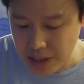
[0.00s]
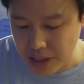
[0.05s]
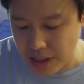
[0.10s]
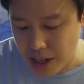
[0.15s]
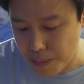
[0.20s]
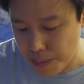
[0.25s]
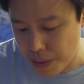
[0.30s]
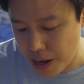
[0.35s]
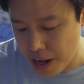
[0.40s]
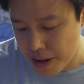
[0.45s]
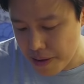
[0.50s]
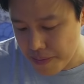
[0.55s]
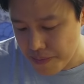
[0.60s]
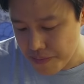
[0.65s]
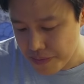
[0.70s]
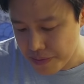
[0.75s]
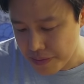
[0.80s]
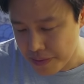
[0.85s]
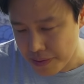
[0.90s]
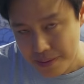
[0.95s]
sambal,
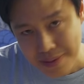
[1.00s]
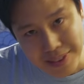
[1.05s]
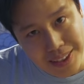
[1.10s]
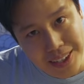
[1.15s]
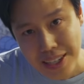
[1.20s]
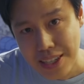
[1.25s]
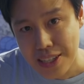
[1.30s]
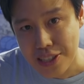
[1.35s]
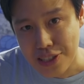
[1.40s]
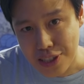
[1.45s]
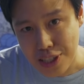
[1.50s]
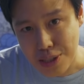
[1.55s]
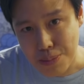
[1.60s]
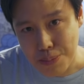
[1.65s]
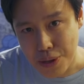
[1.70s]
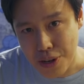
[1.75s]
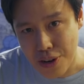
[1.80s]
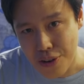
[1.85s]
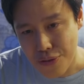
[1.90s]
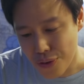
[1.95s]
it's just
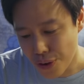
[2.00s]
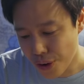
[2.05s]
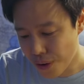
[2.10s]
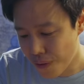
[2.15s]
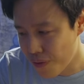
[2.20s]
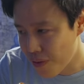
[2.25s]
beautiful.